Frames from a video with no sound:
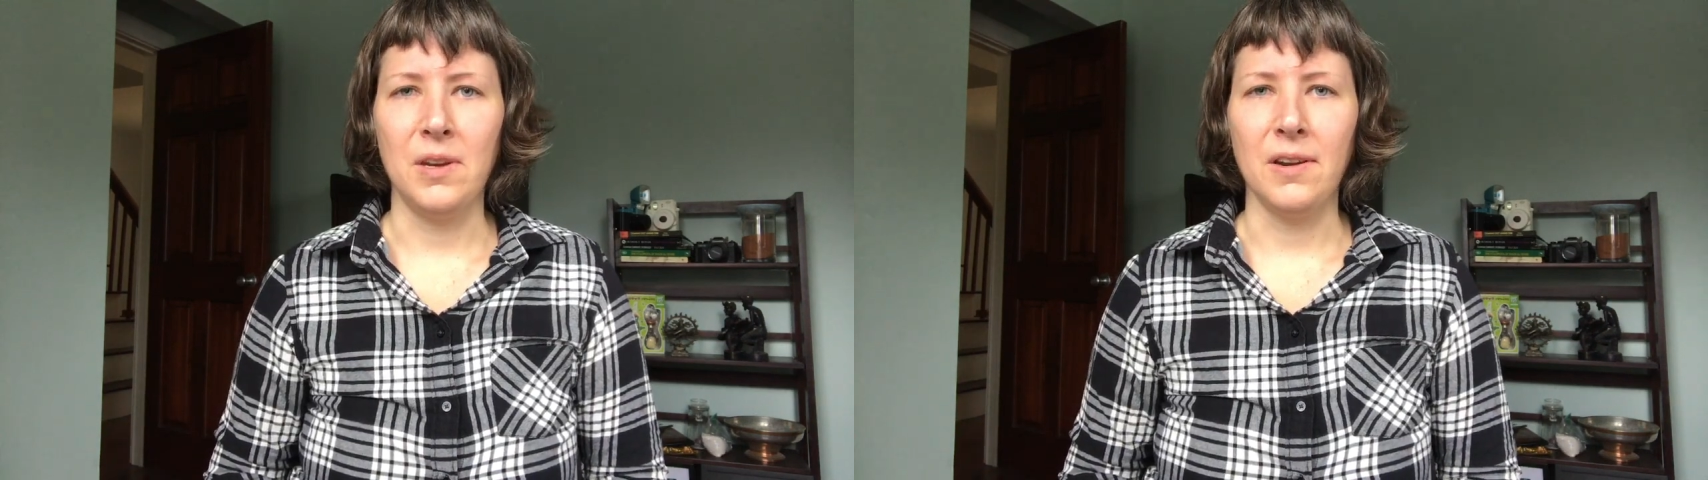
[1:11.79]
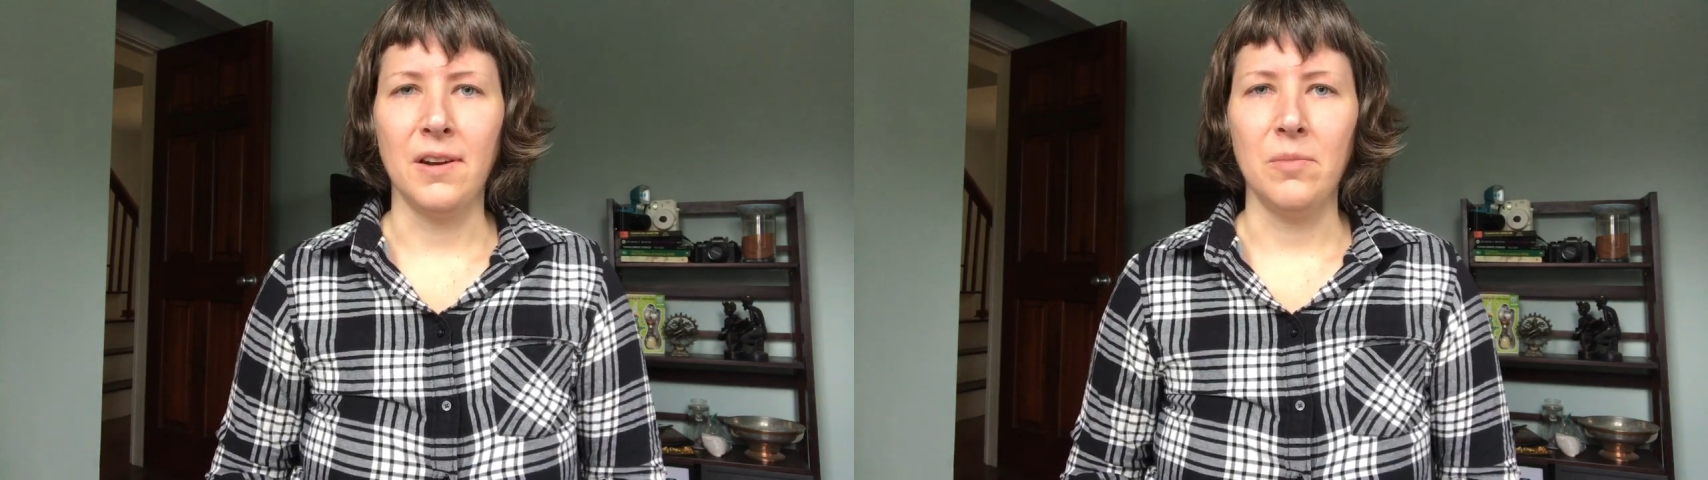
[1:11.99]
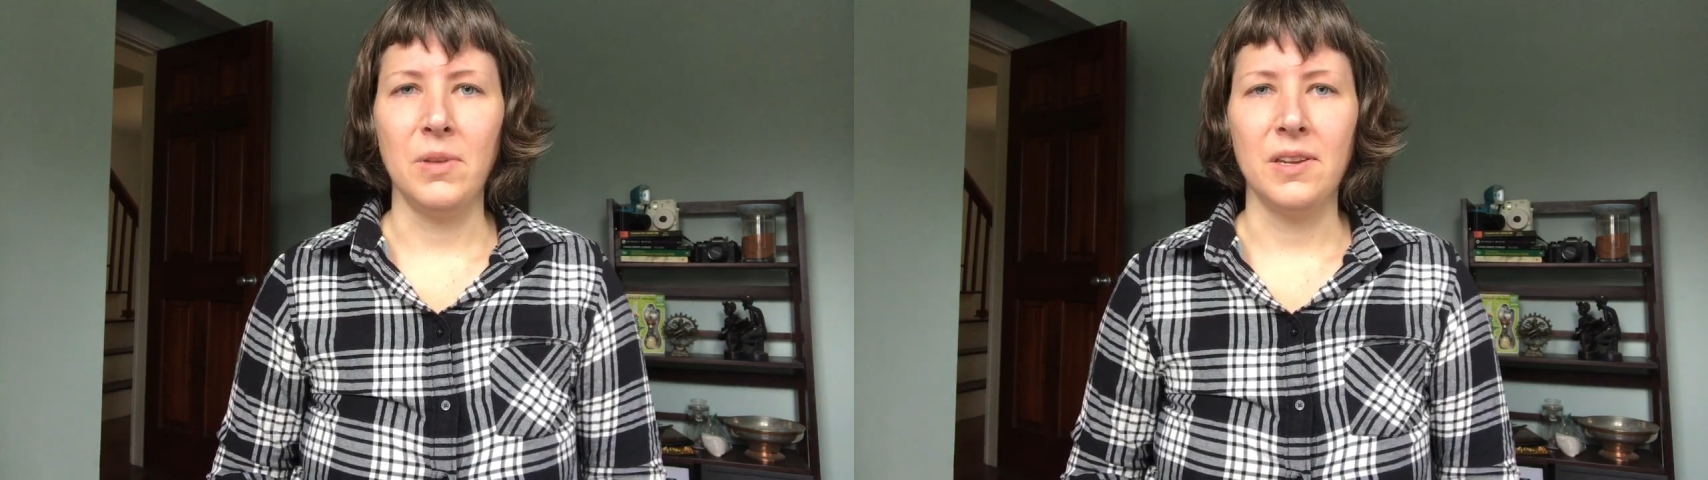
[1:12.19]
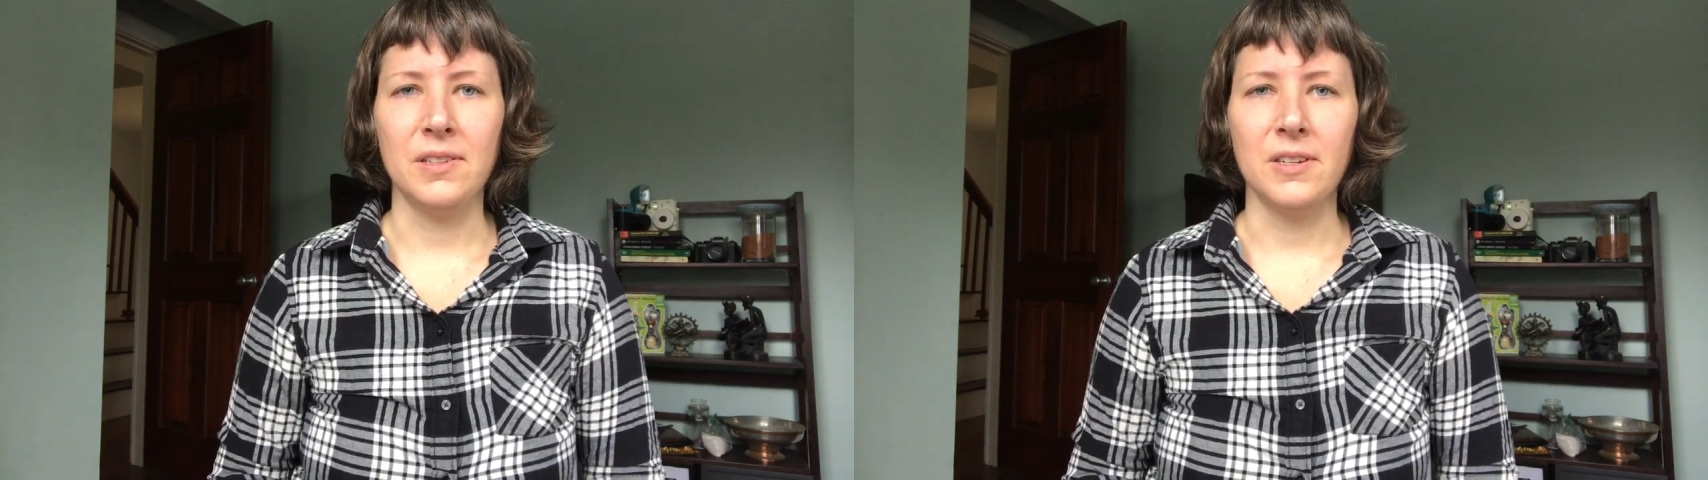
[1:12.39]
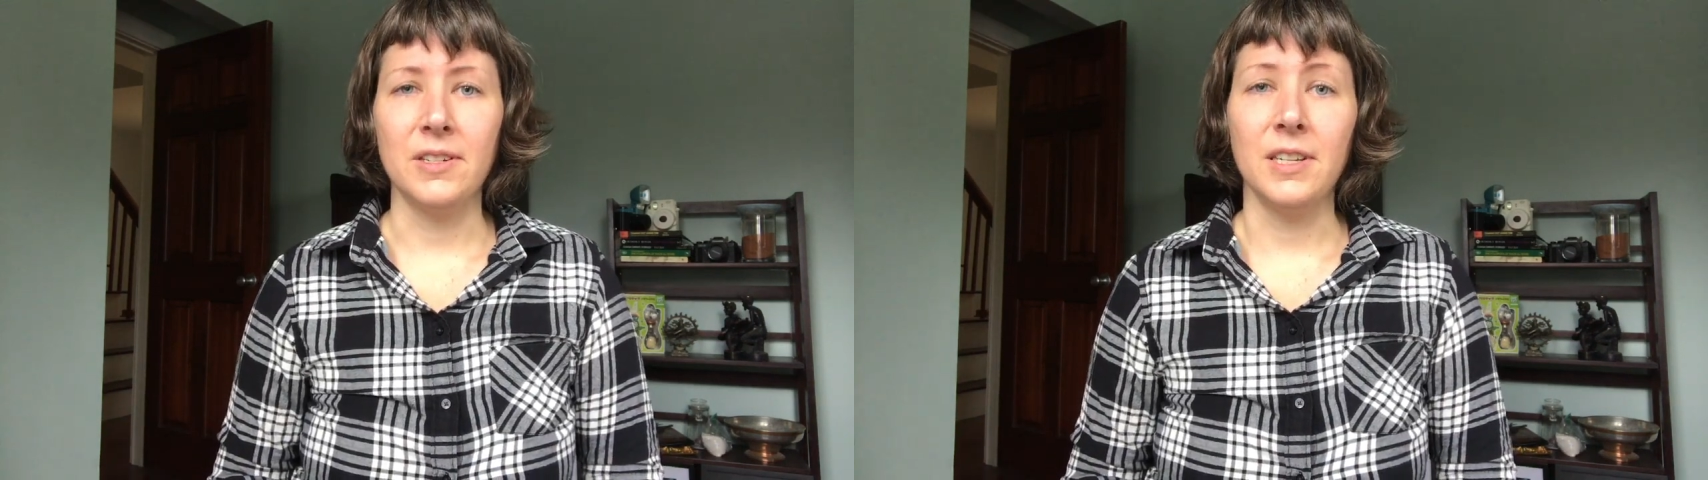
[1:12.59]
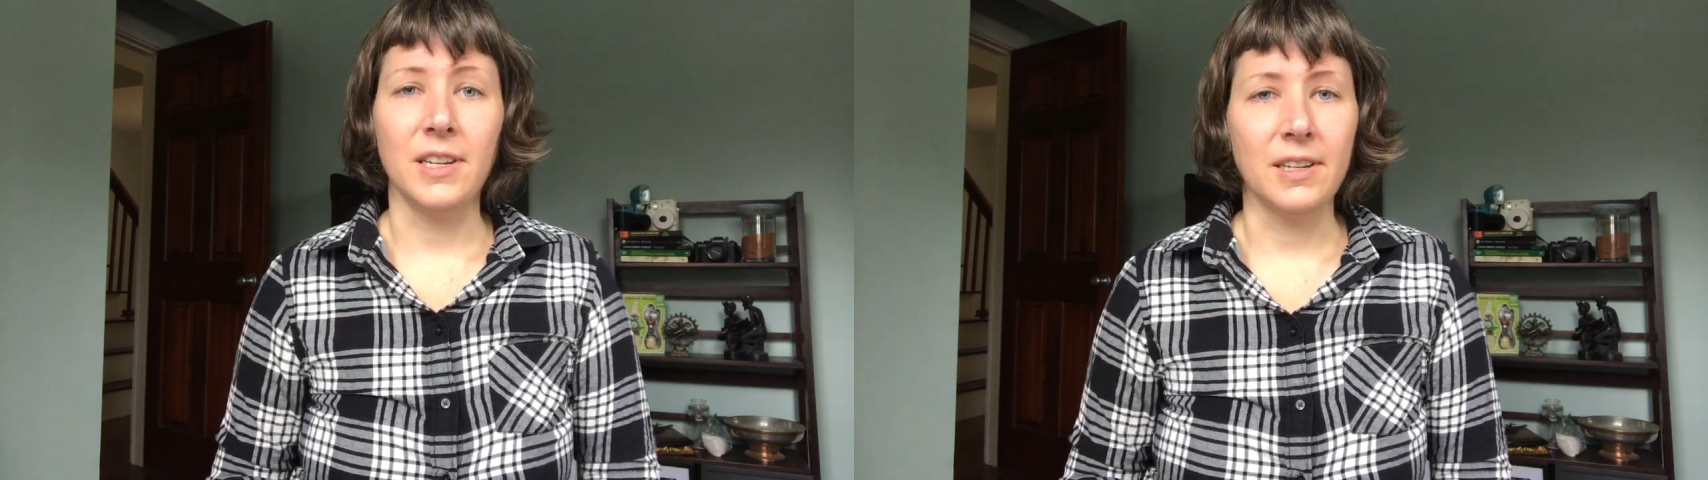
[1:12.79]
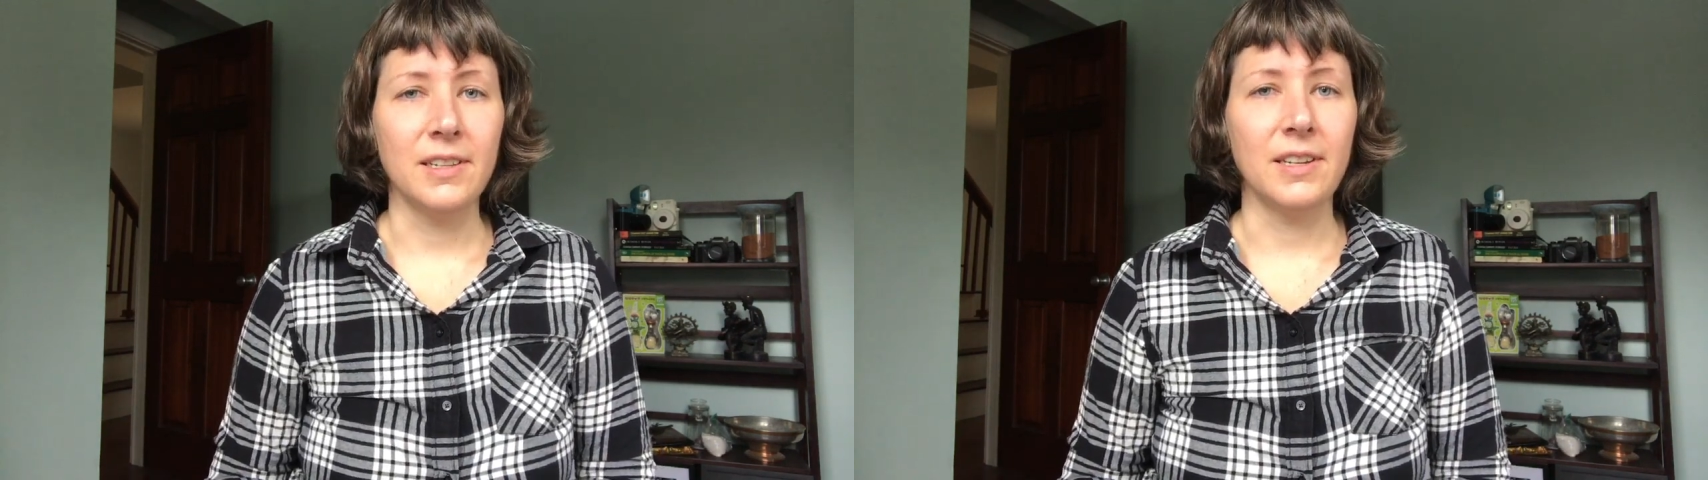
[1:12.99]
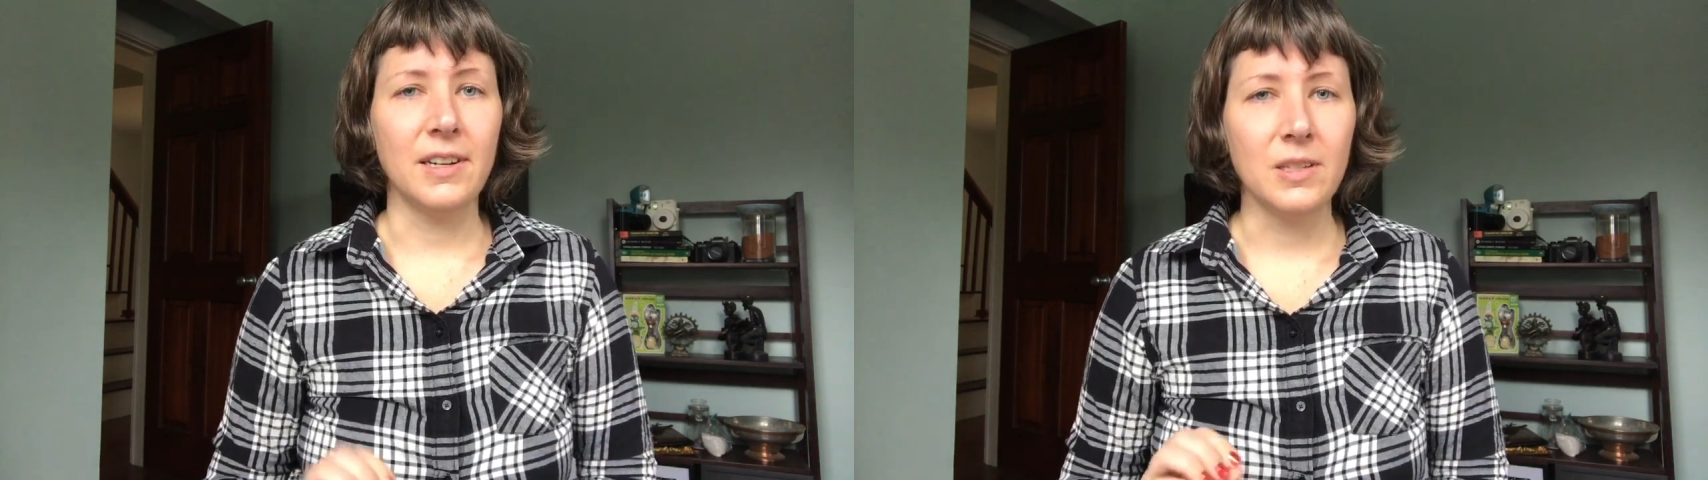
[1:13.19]
not being as
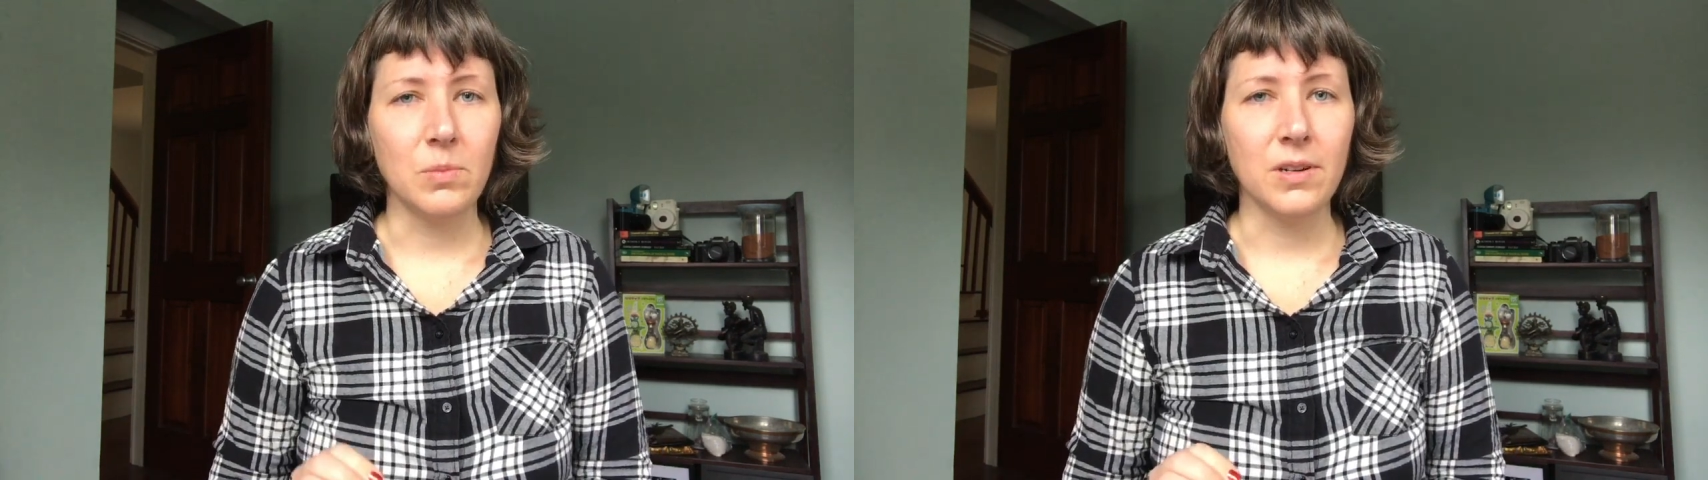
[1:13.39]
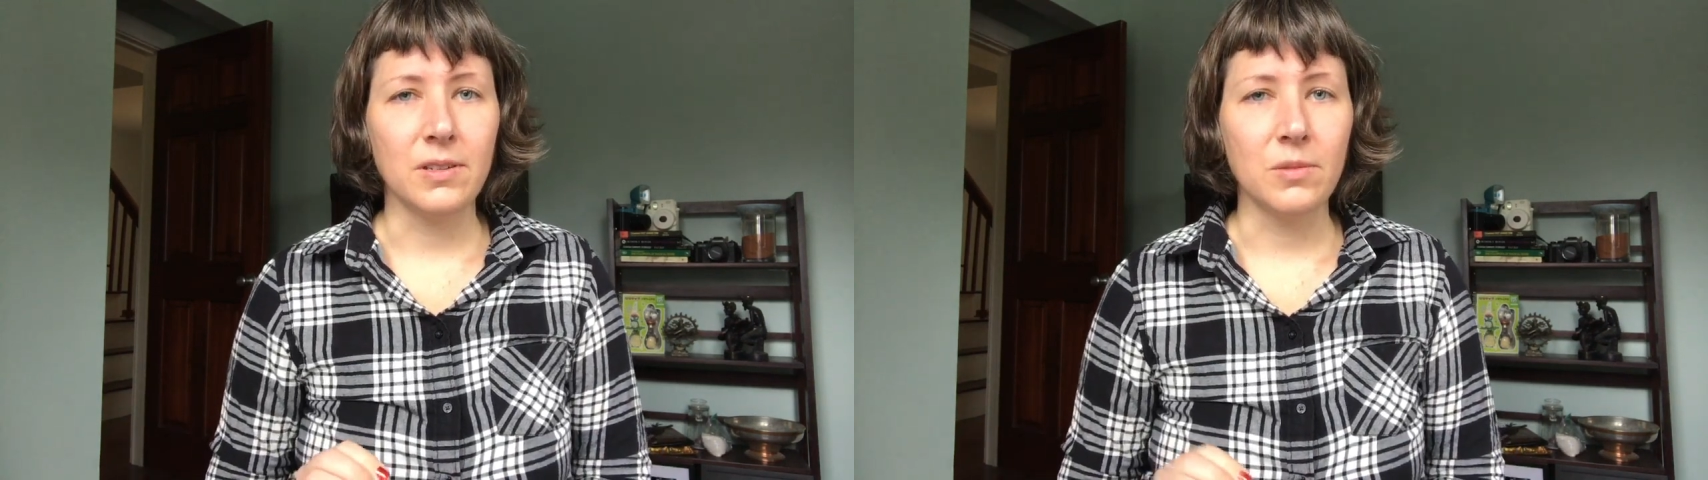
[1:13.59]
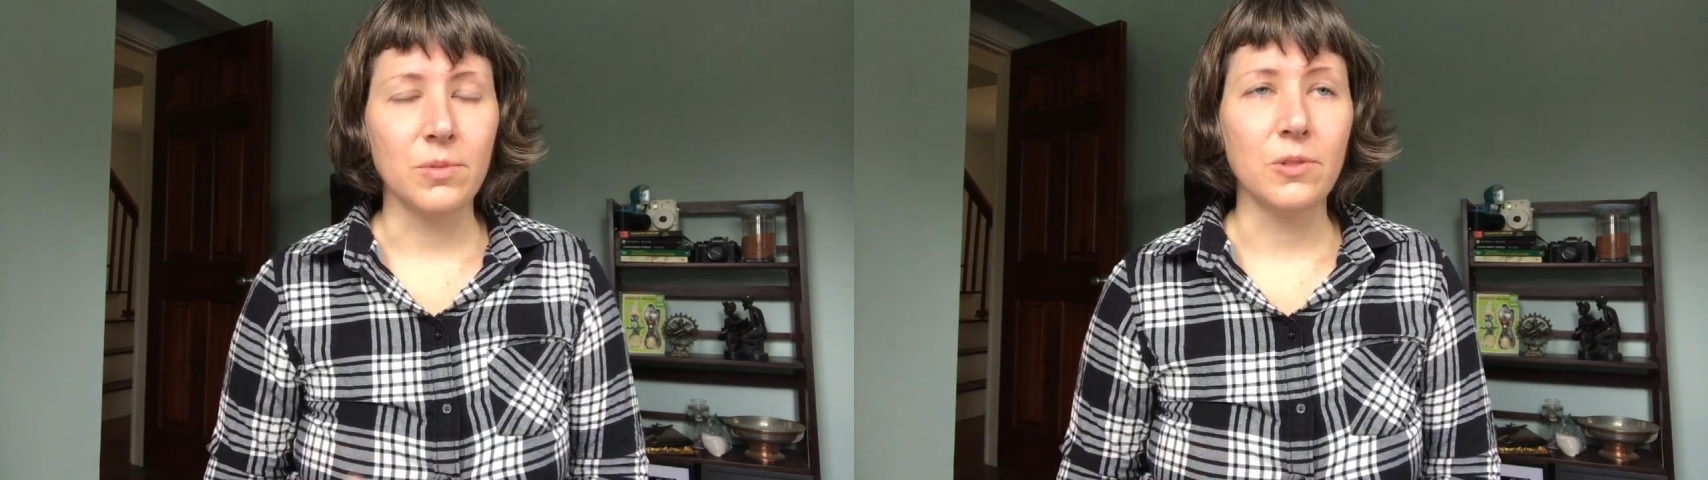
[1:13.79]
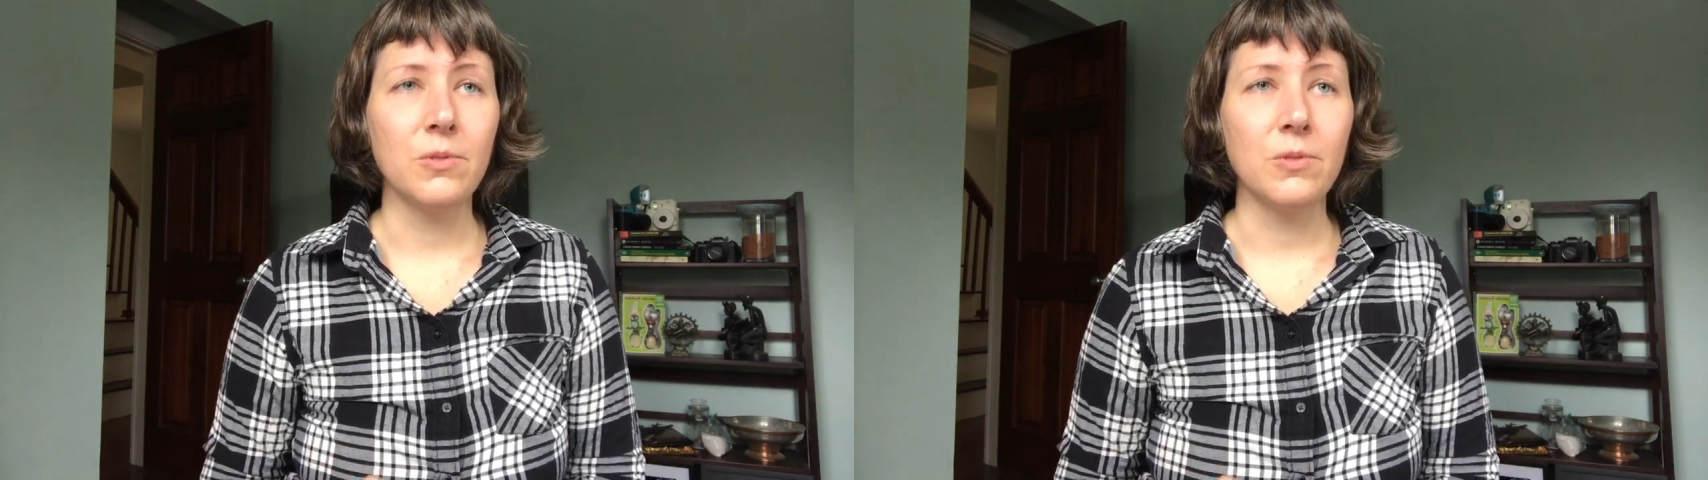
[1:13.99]
articulate as possible,